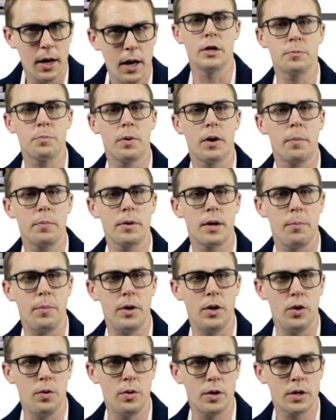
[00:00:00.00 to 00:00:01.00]
This pump can
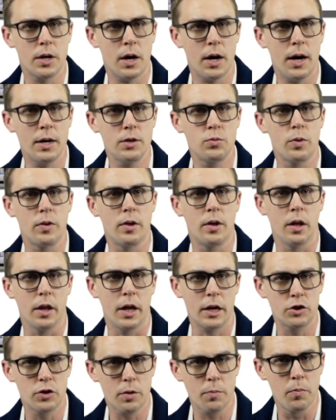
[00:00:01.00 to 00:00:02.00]
be unitized with an
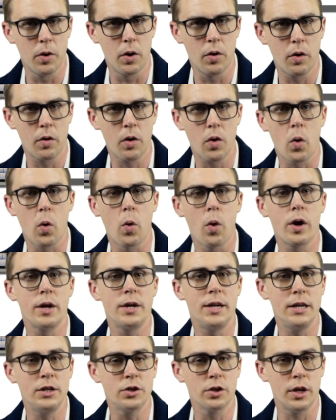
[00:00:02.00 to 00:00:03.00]
electric motor or a
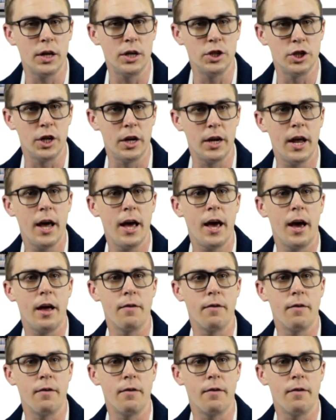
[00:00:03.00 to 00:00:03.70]
diesel engine